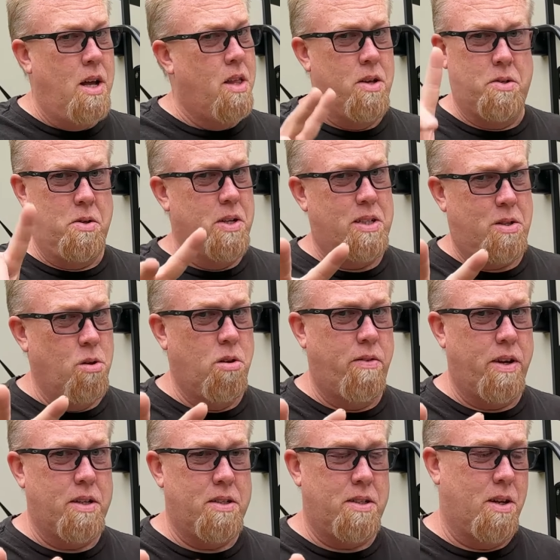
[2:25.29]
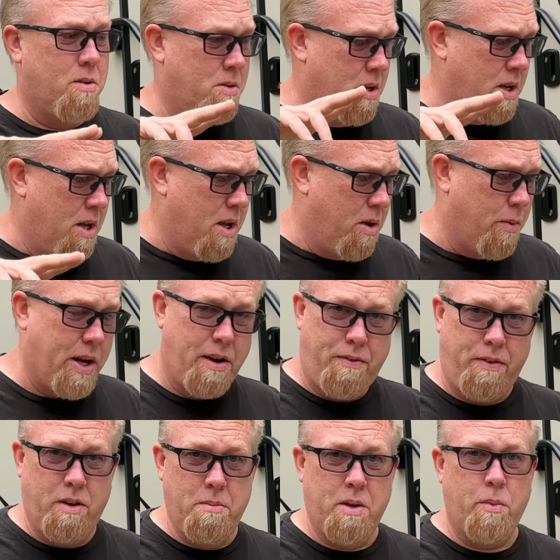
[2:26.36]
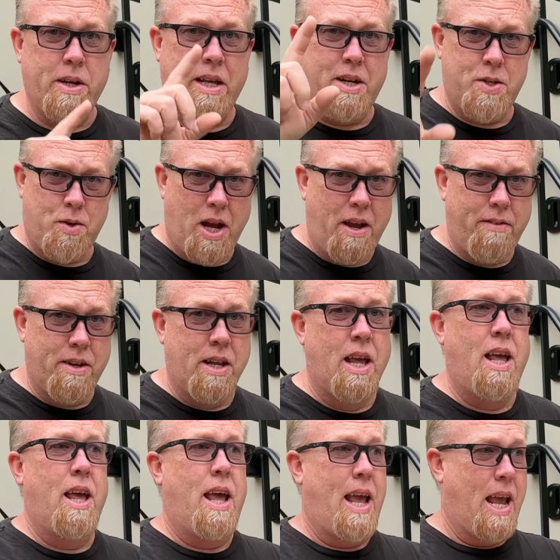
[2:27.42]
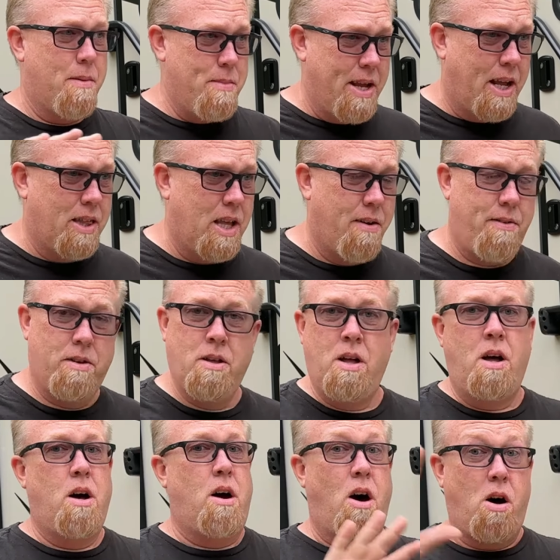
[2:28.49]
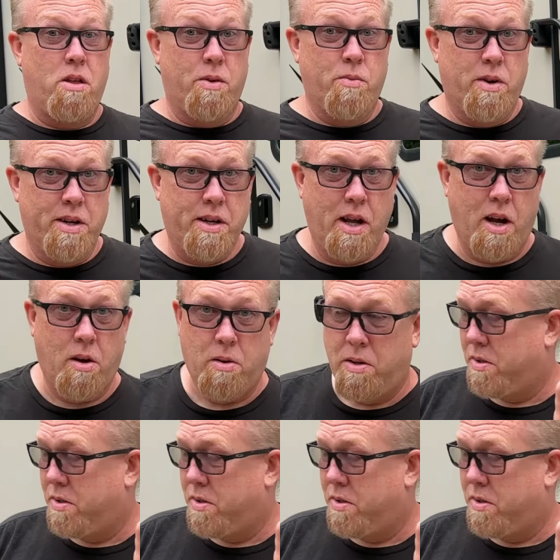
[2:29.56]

There's only two of us, so we gotta film it, we gotta drive it, and make it level all in one go.